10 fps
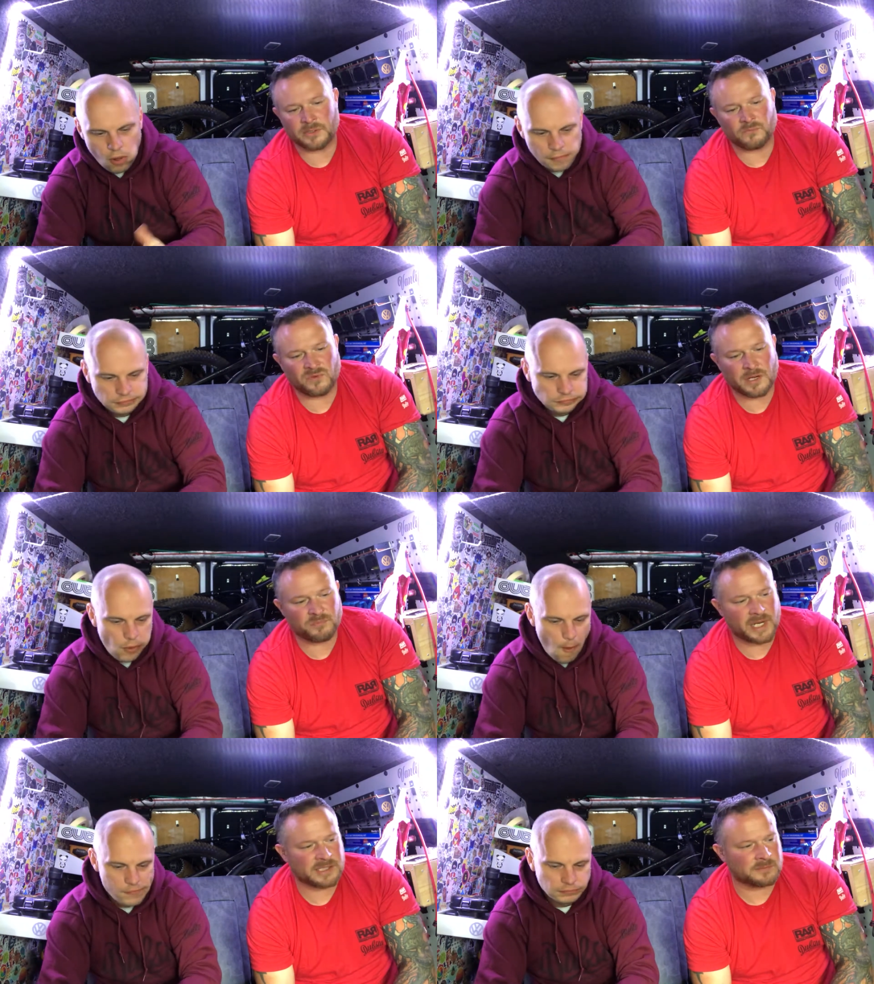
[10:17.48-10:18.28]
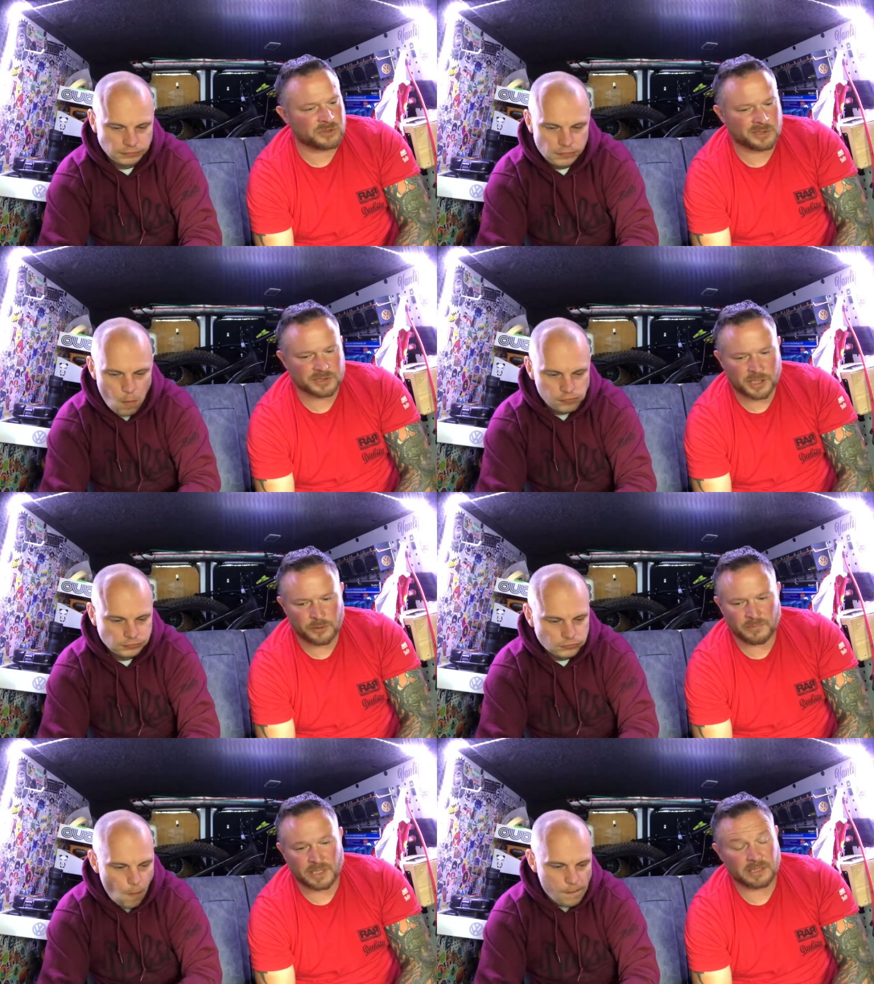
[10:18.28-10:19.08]
Speaker 1: doing rear brakes, I'm doing a
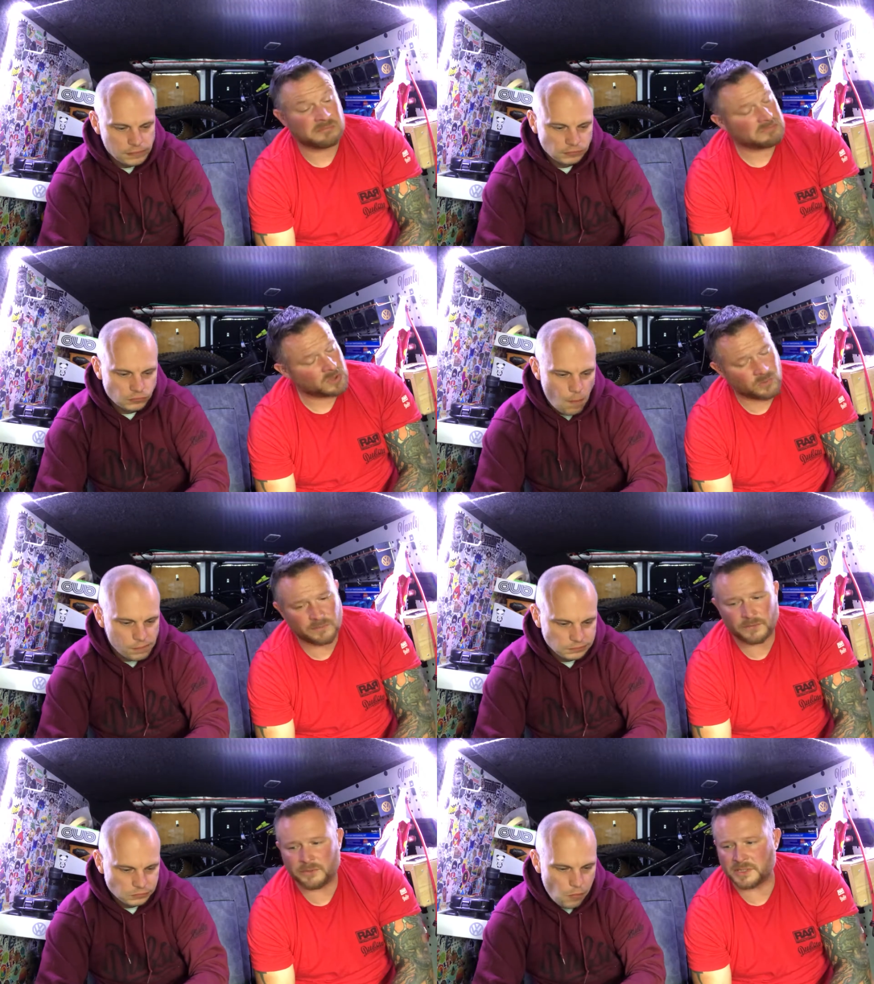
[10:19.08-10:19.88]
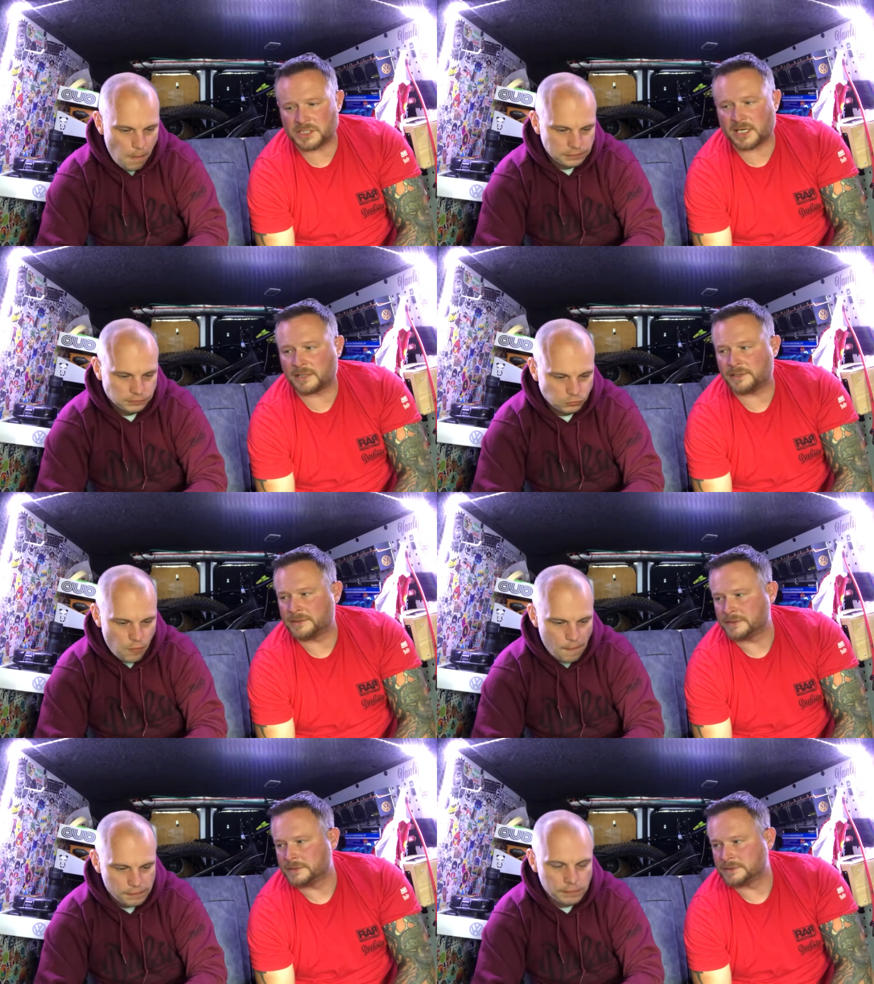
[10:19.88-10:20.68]
tow bar quick fluid check.
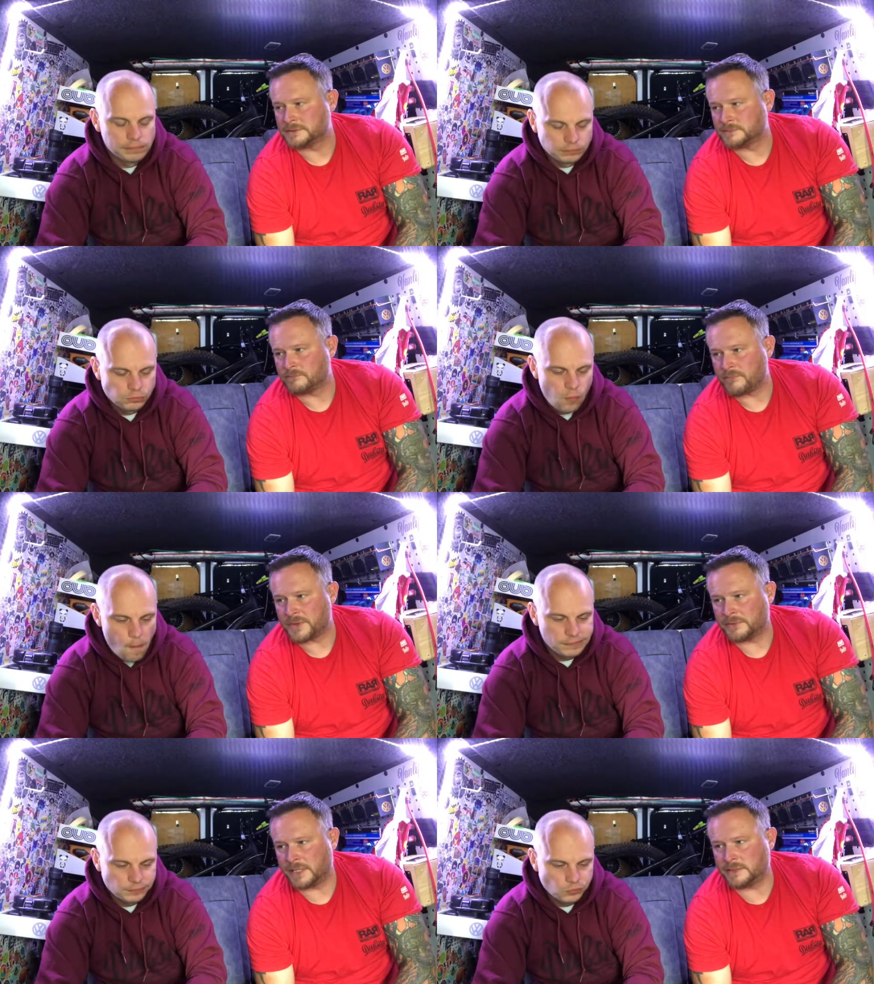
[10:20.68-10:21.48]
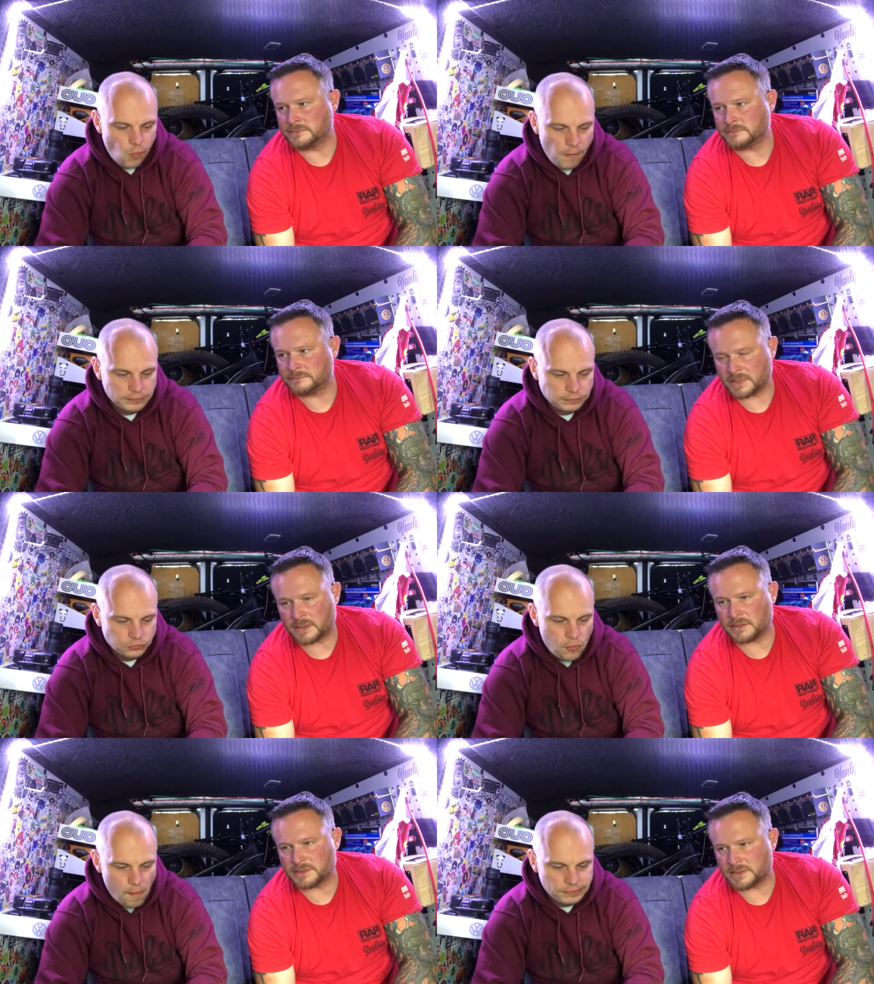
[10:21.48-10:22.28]
Mm -hmm. Right?
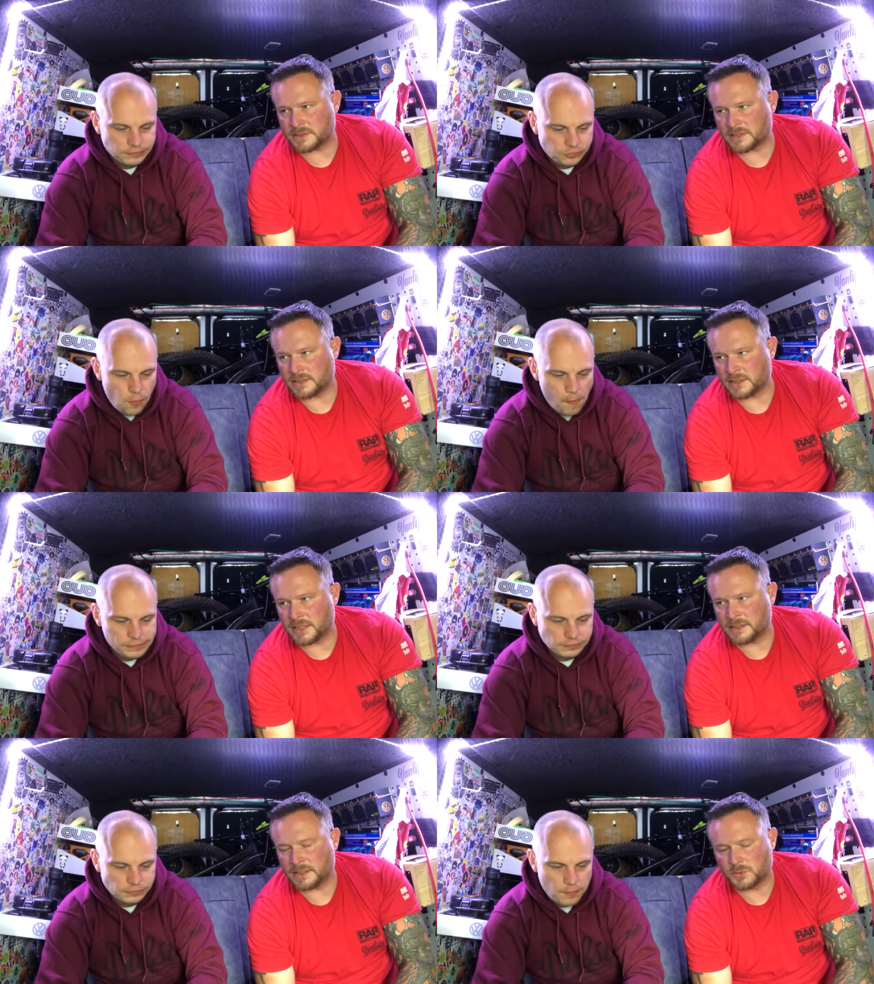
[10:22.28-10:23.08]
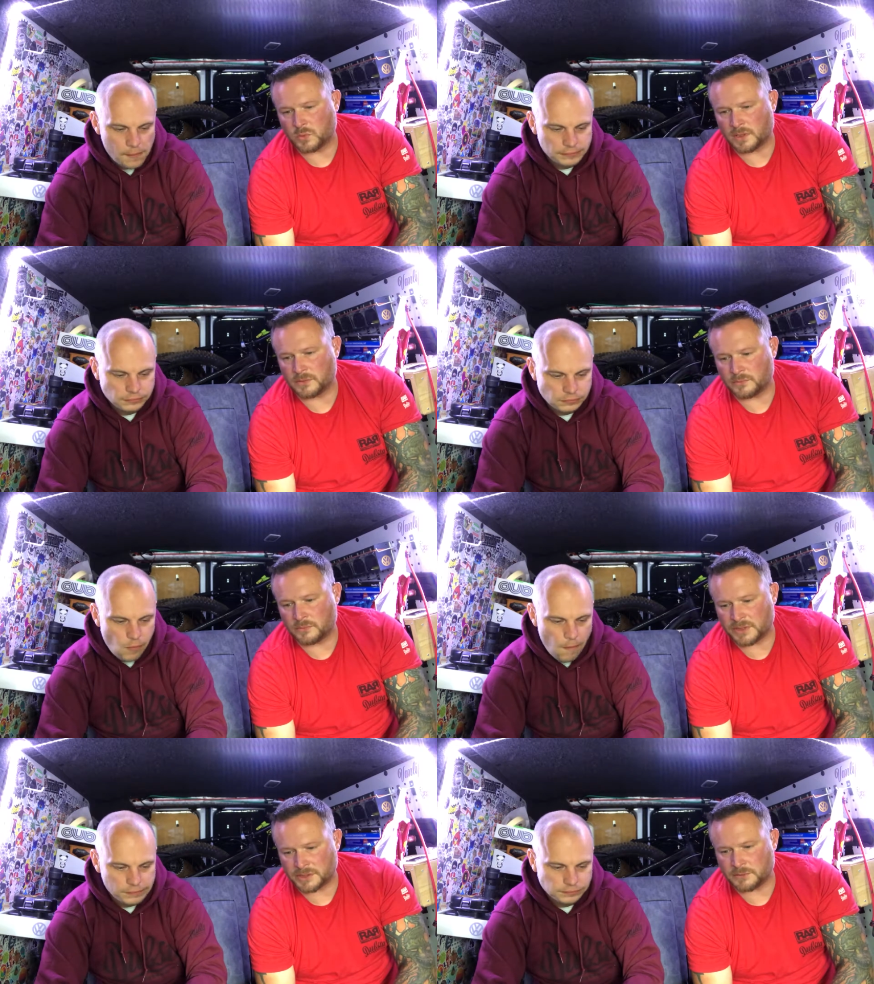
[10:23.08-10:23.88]
Because it's the done thing. It's what
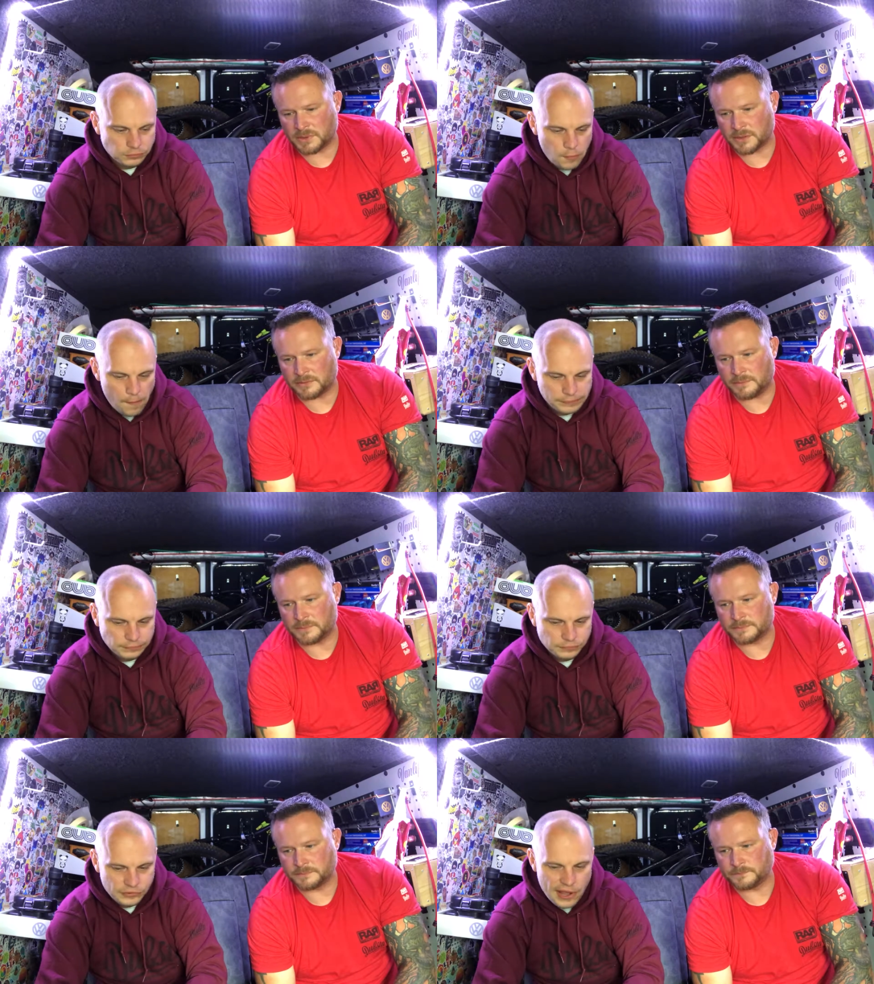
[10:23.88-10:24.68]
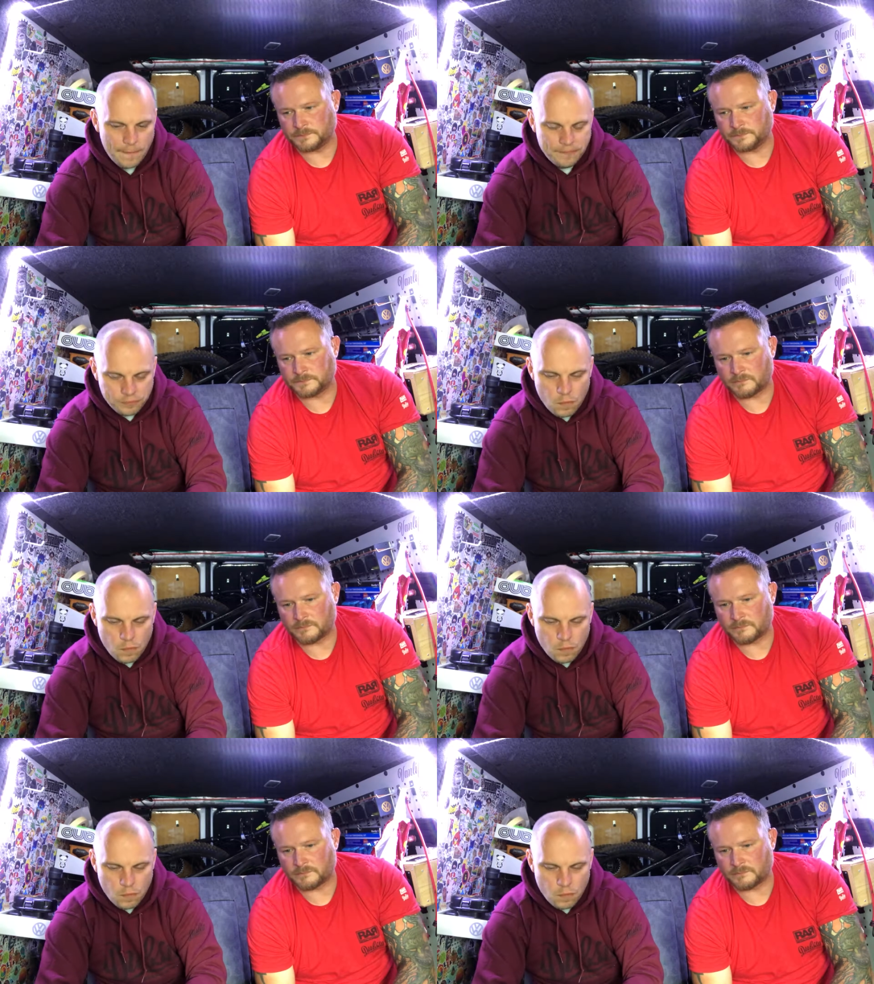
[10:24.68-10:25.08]
we should be doing. Yep.